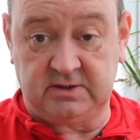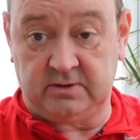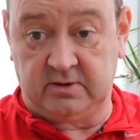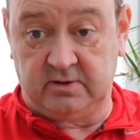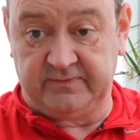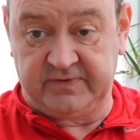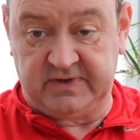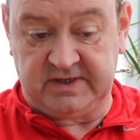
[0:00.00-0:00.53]

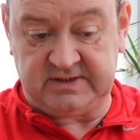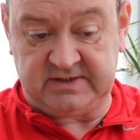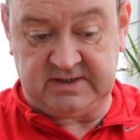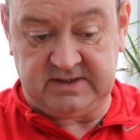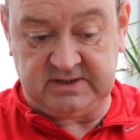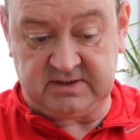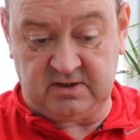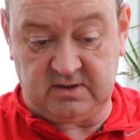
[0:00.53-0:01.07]
of this
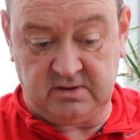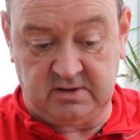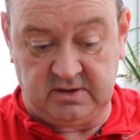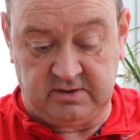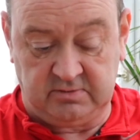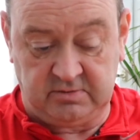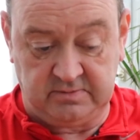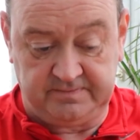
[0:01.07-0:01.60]
is
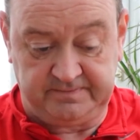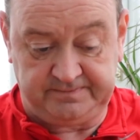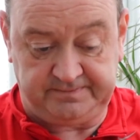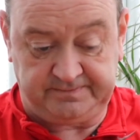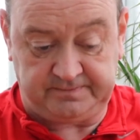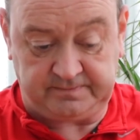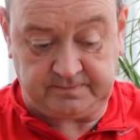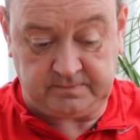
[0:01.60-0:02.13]
hollow,
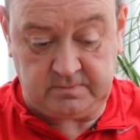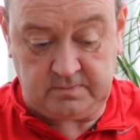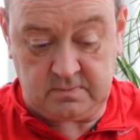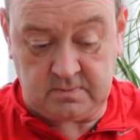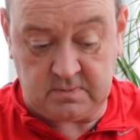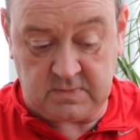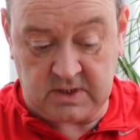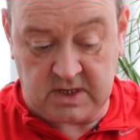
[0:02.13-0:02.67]

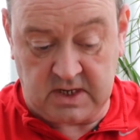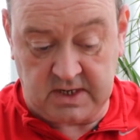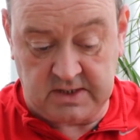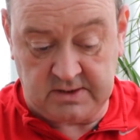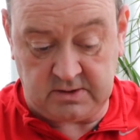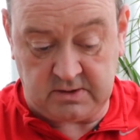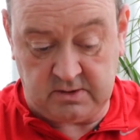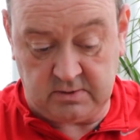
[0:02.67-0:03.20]

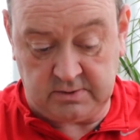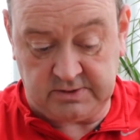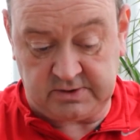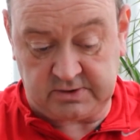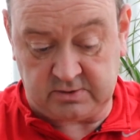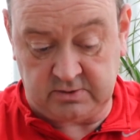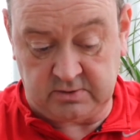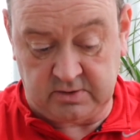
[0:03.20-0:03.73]
and you
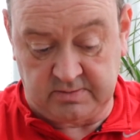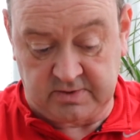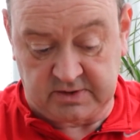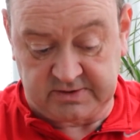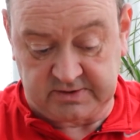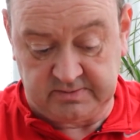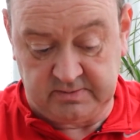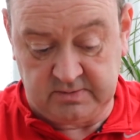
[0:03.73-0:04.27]
unscrew the
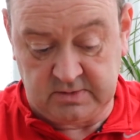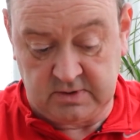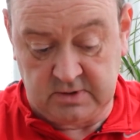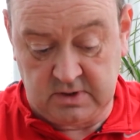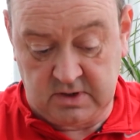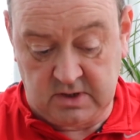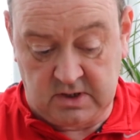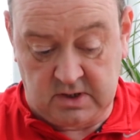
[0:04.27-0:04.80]
bottom
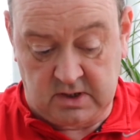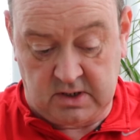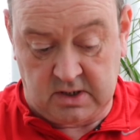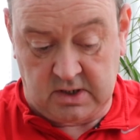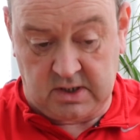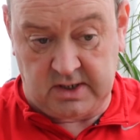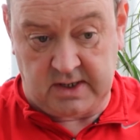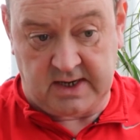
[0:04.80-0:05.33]

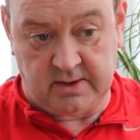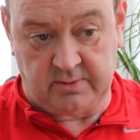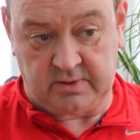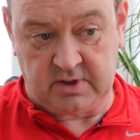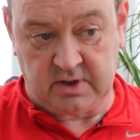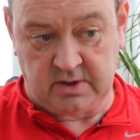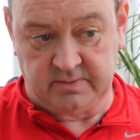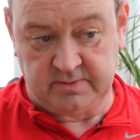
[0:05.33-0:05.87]
and out
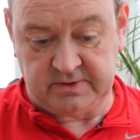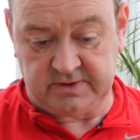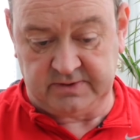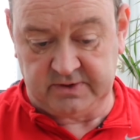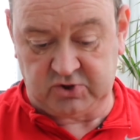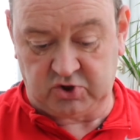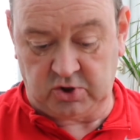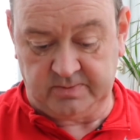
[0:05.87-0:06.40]
comes
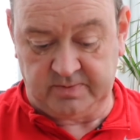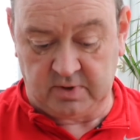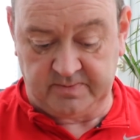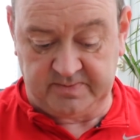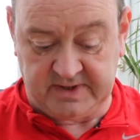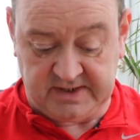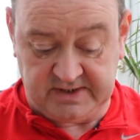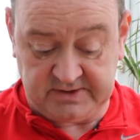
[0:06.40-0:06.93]
the tripod
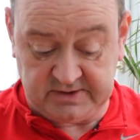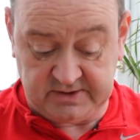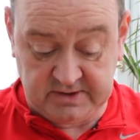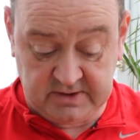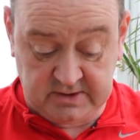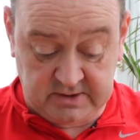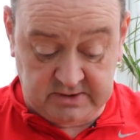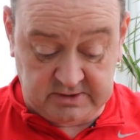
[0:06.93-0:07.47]
piece.
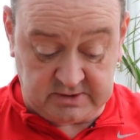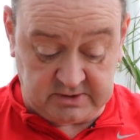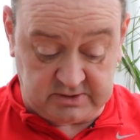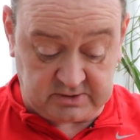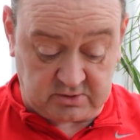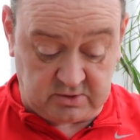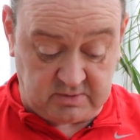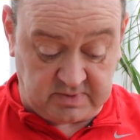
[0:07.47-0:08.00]
So you
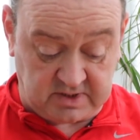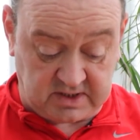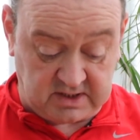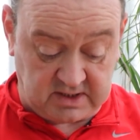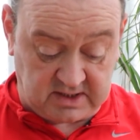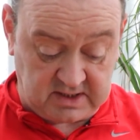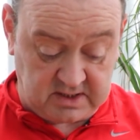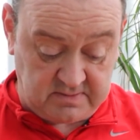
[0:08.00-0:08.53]
screw it back in
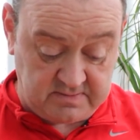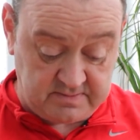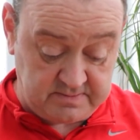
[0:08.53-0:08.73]
again,